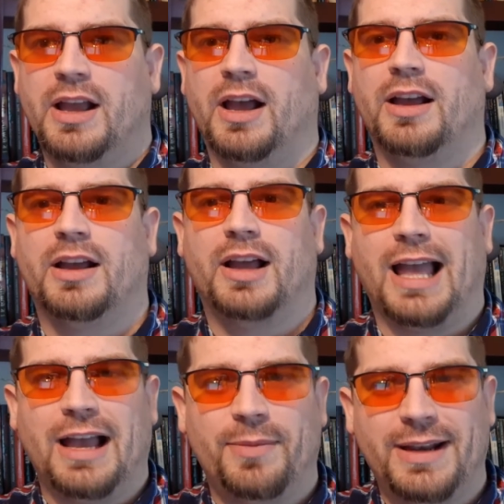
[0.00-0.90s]

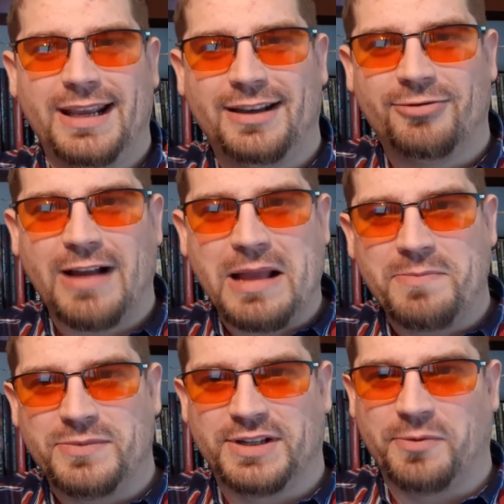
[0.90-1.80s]
how many
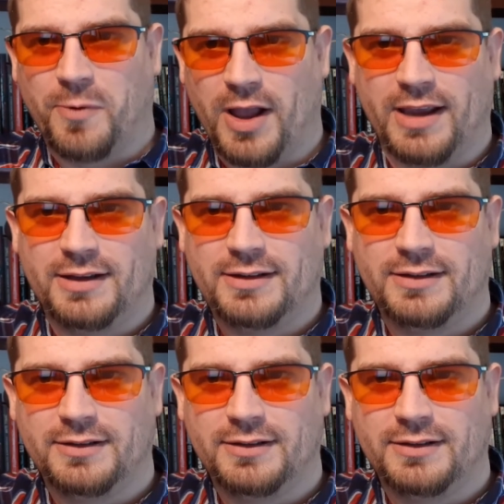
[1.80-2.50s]
grams it weighed,